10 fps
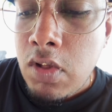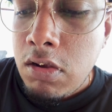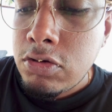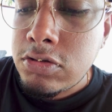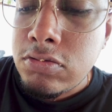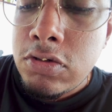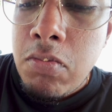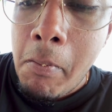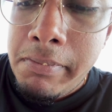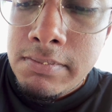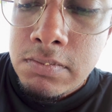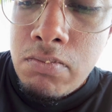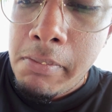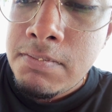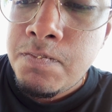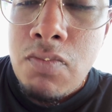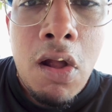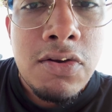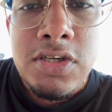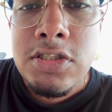looks good
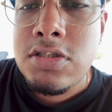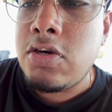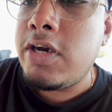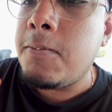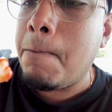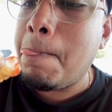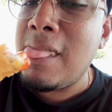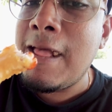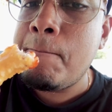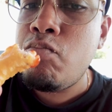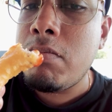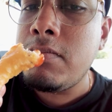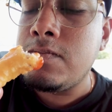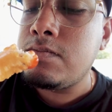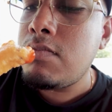tastes great Mmm.